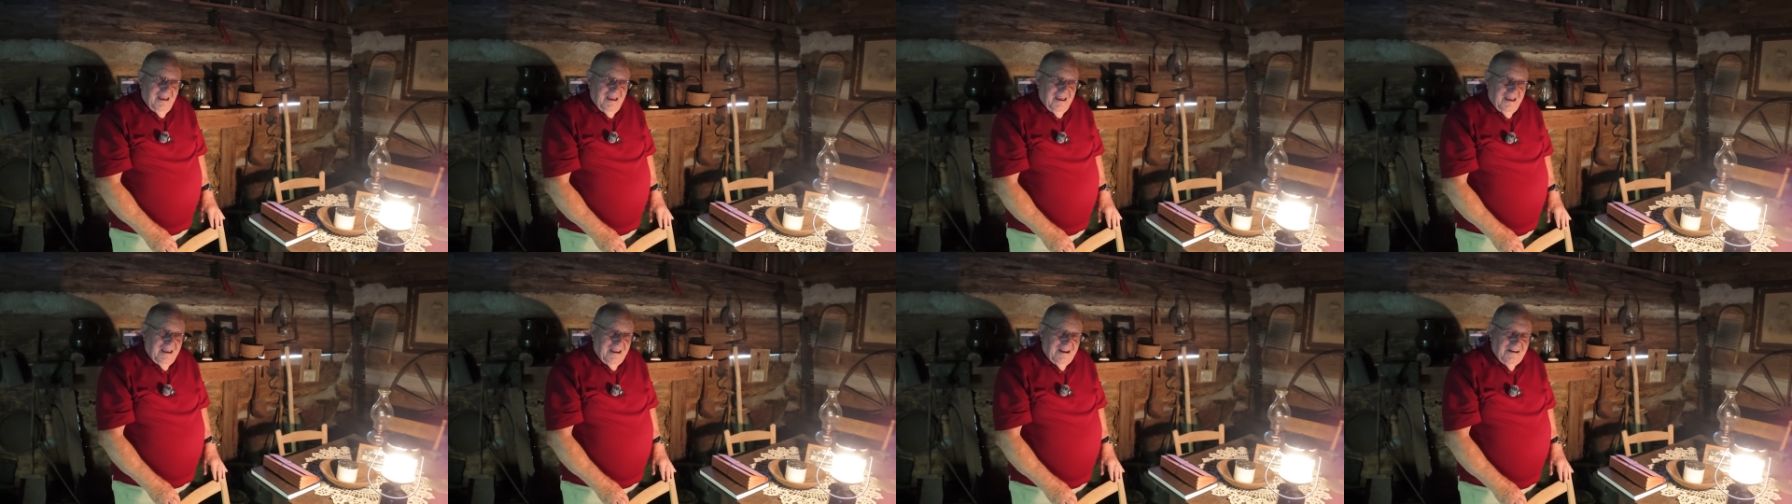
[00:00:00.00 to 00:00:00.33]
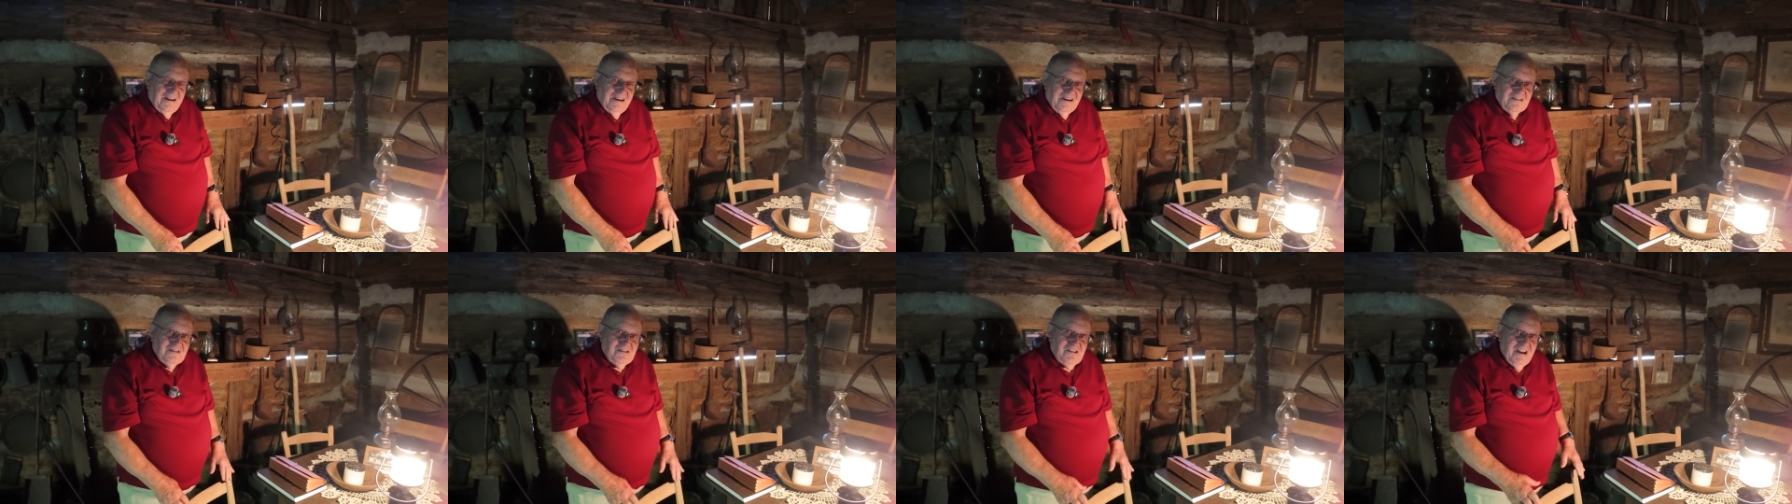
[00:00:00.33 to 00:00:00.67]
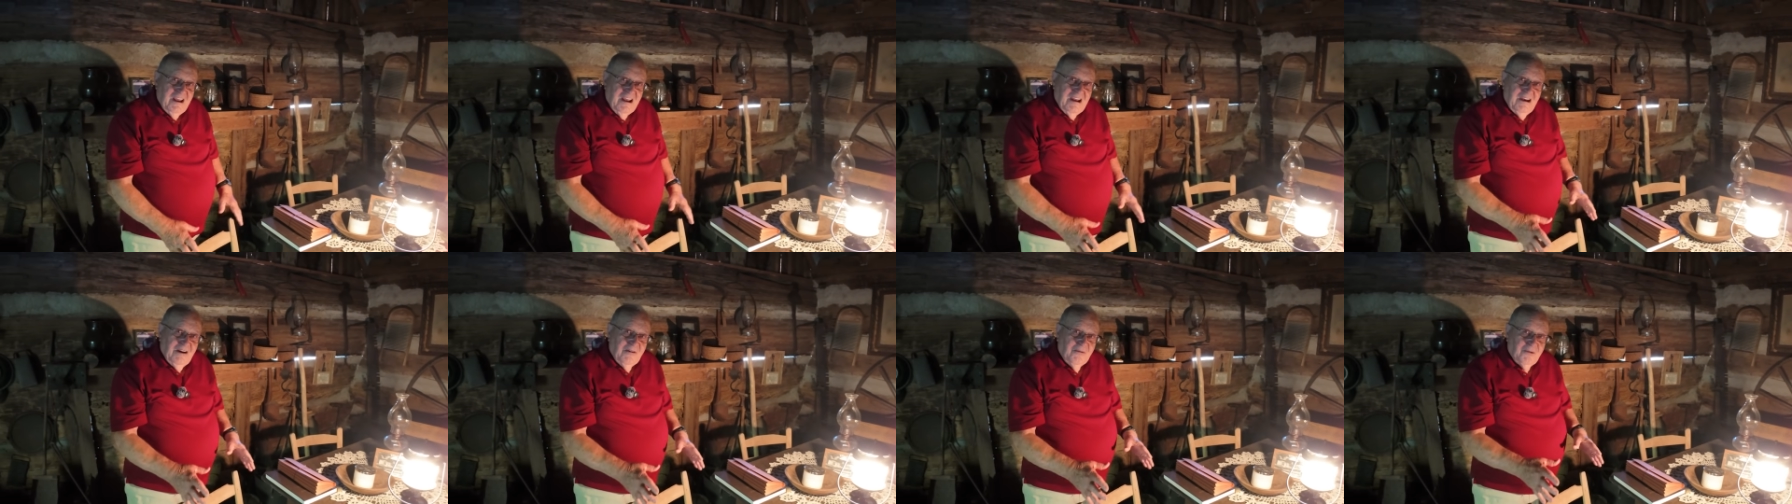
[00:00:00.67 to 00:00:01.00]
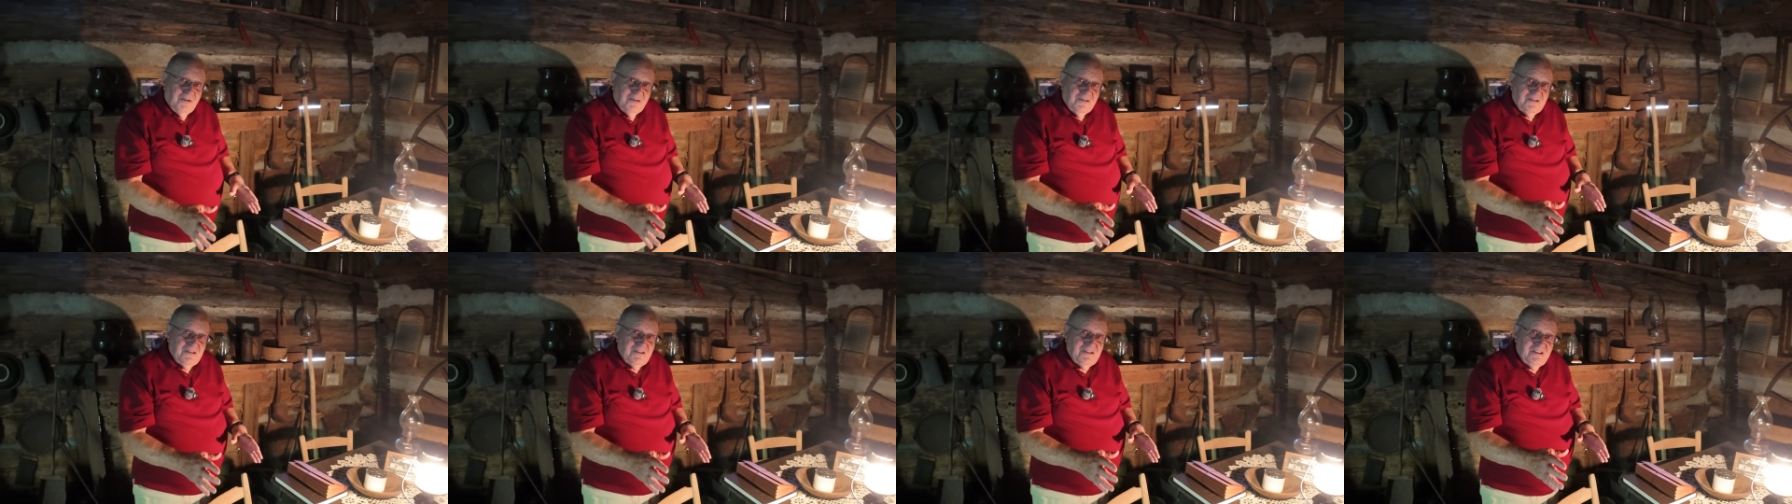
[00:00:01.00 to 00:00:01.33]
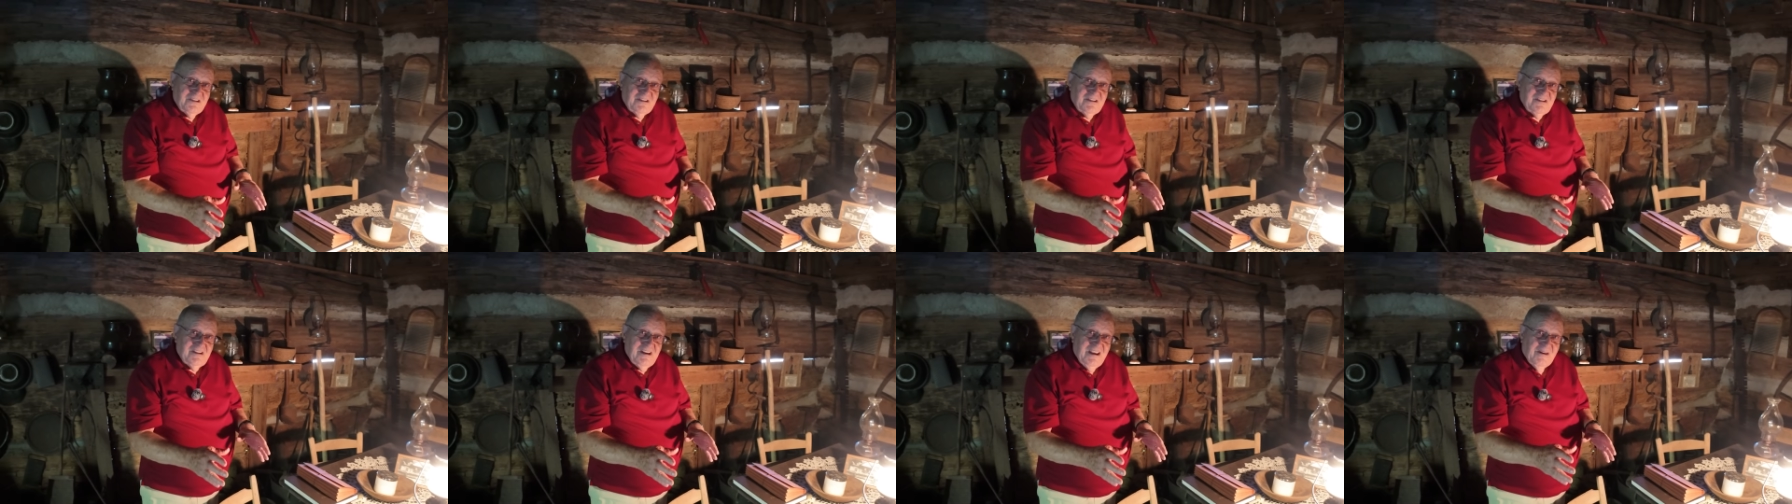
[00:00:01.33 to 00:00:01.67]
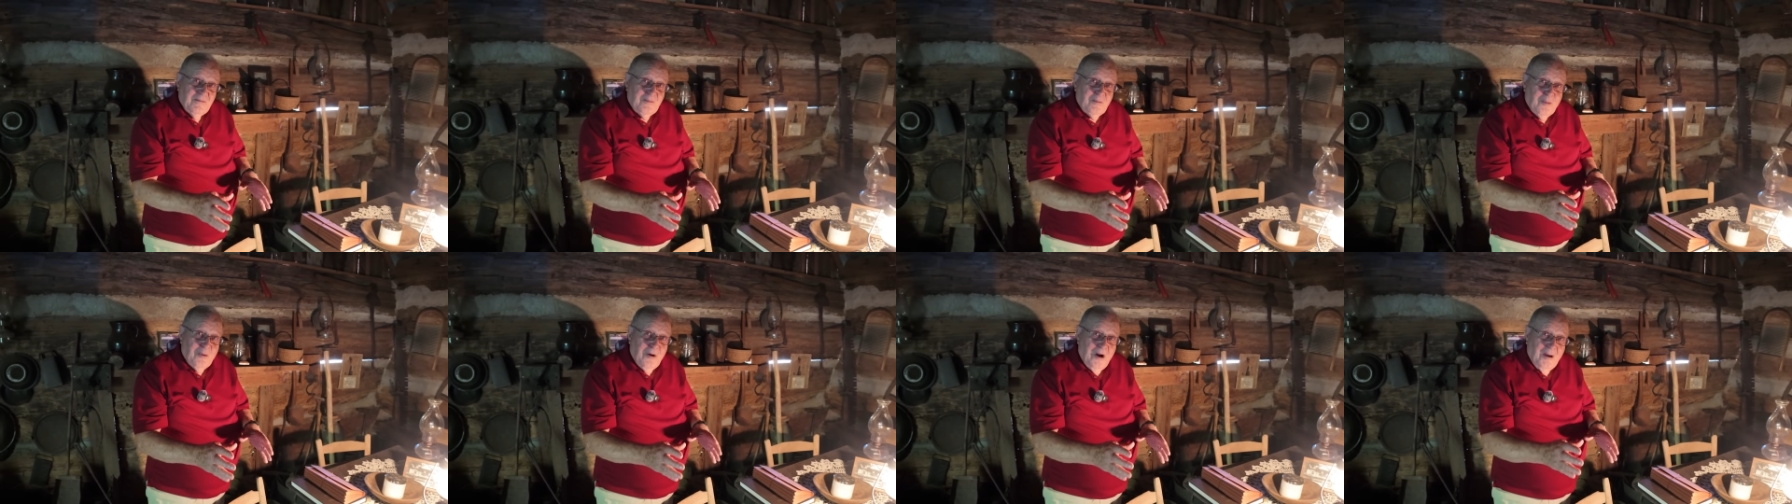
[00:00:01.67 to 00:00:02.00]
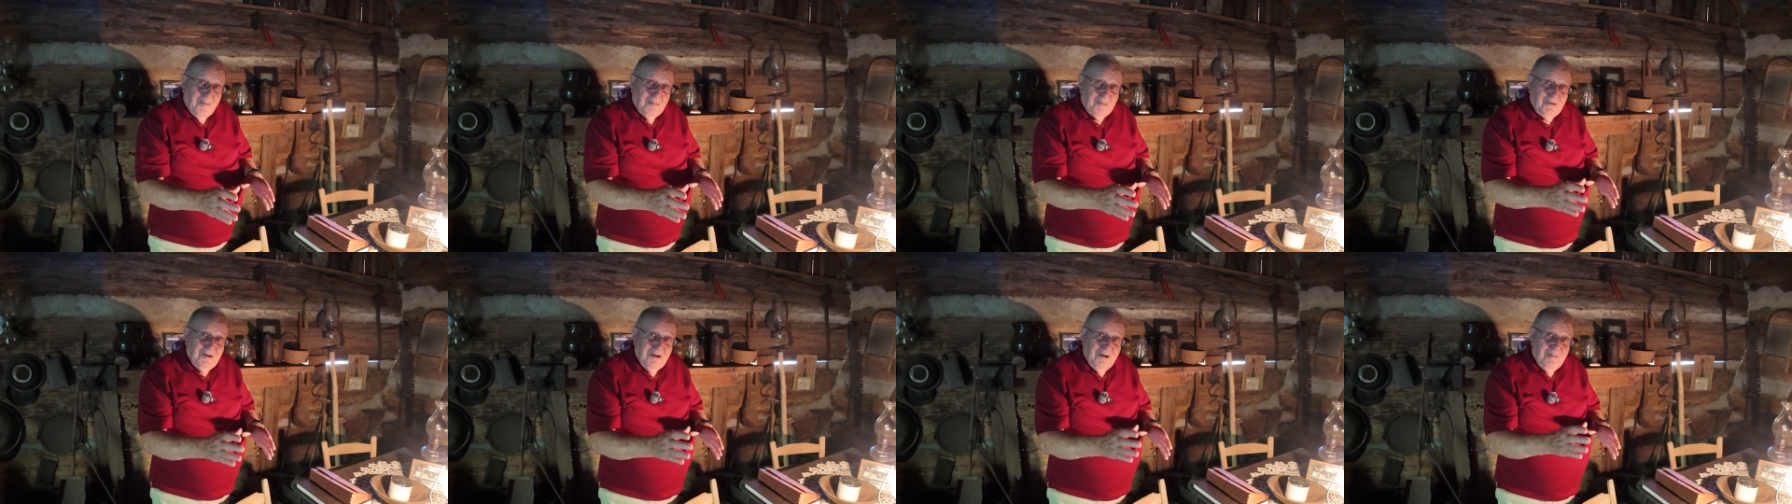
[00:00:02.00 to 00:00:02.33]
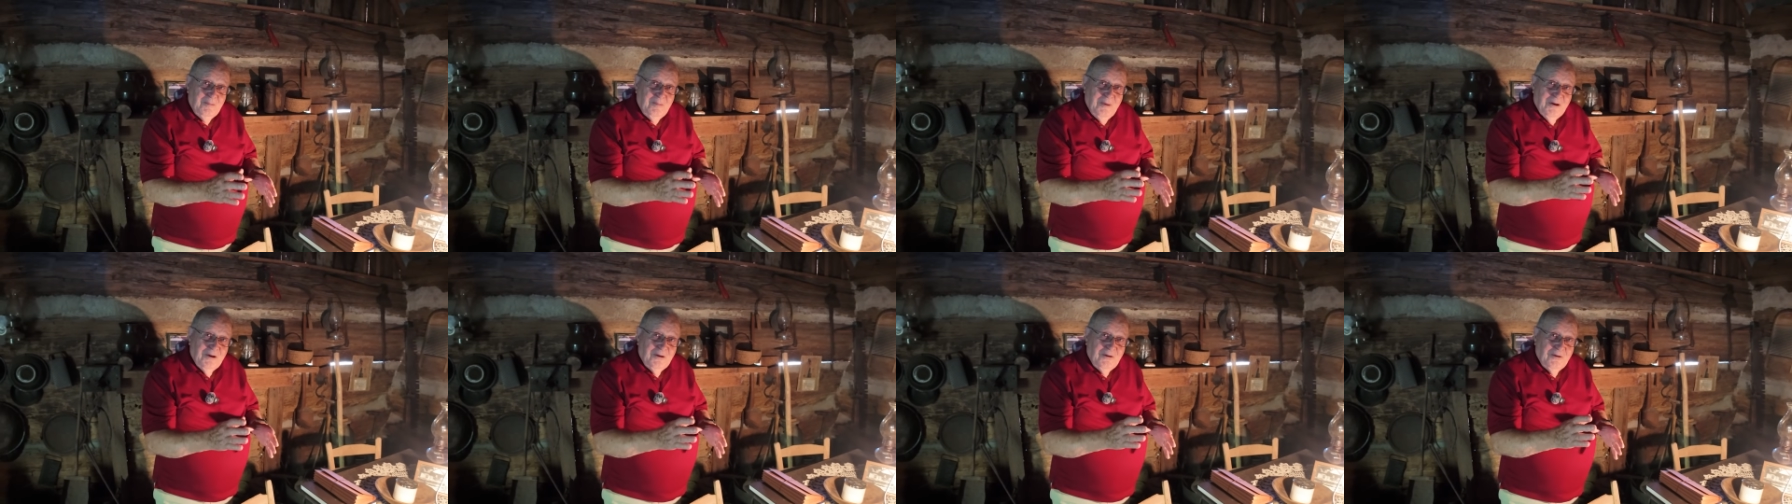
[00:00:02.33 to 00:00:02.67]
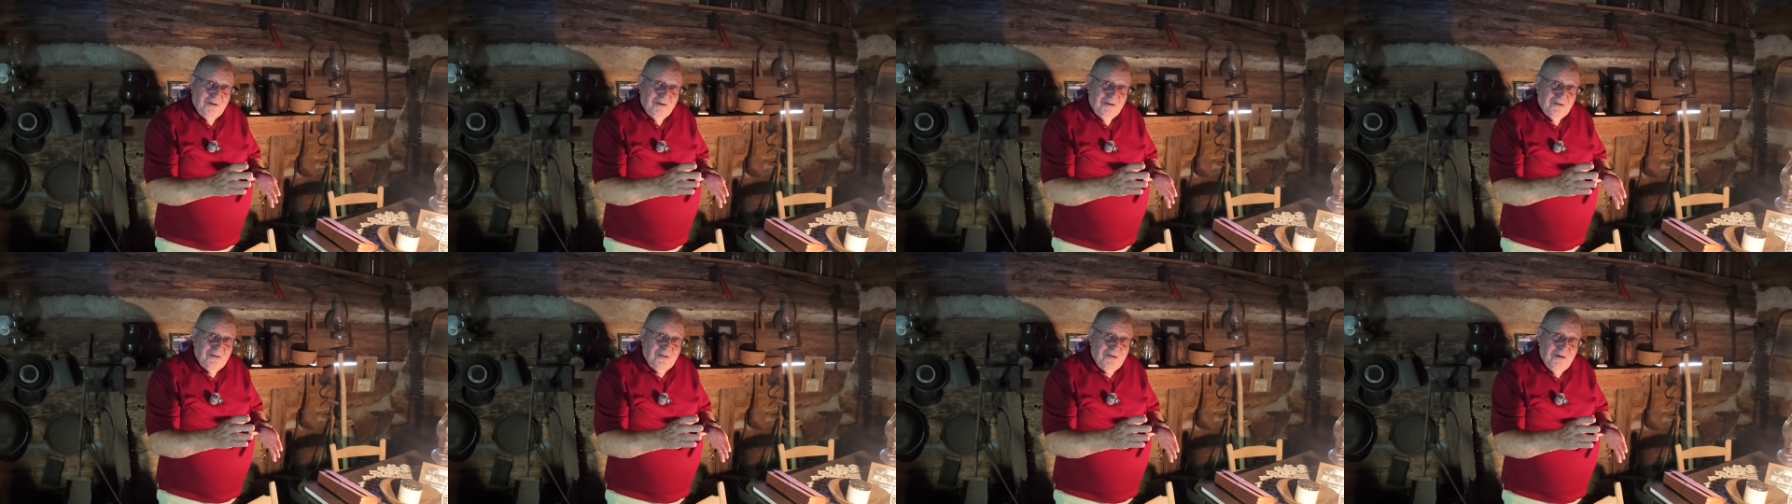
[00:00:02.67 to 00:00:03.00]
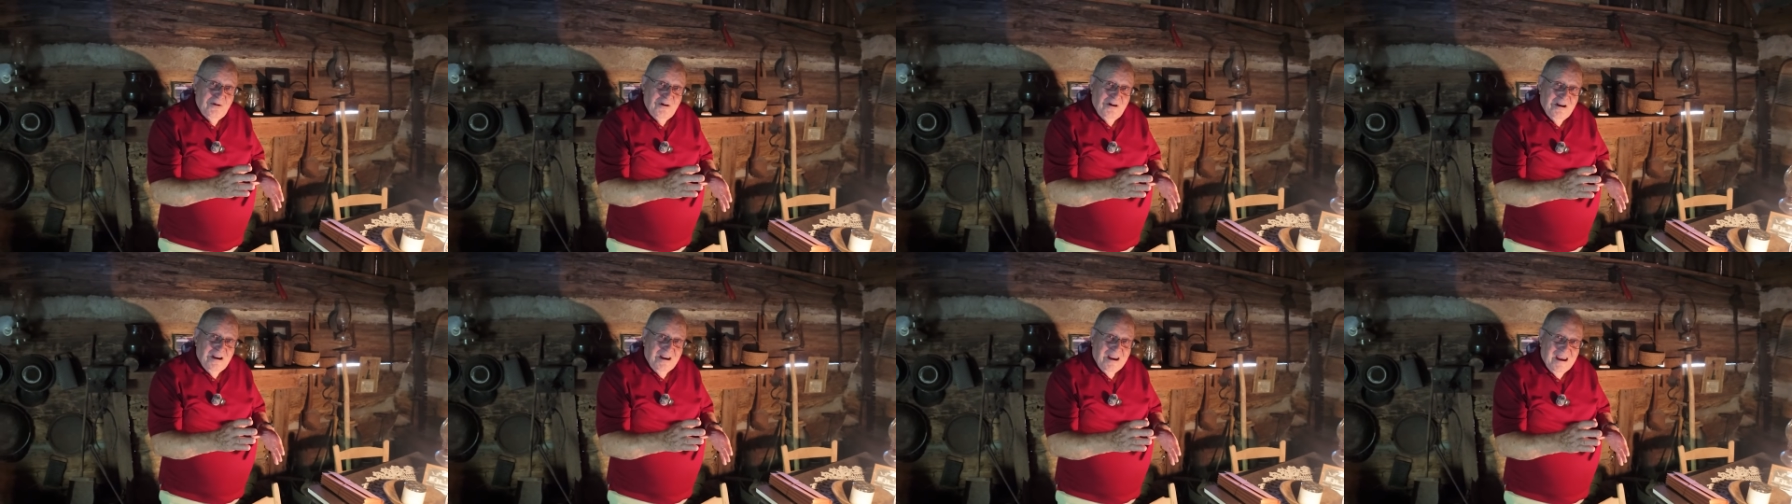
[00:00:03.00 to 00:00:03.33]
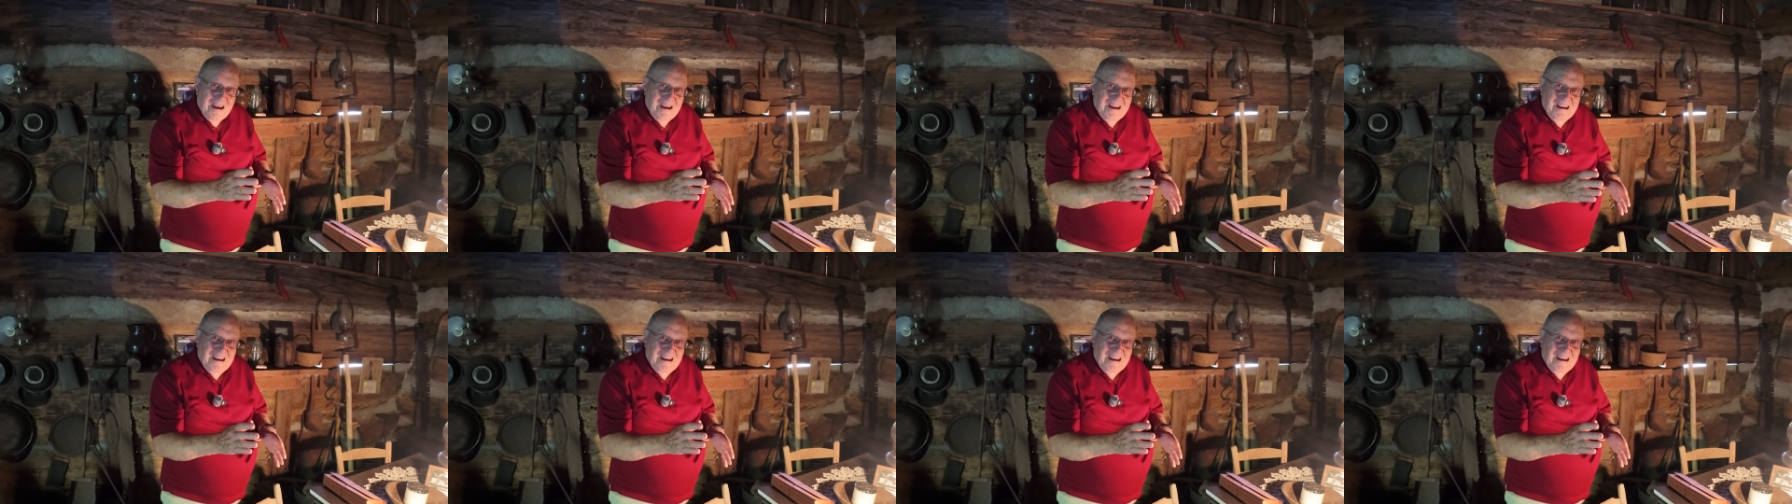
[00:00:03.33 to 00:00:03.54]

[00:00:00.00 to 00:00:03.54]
and his daddy was sitting propped up under a tree.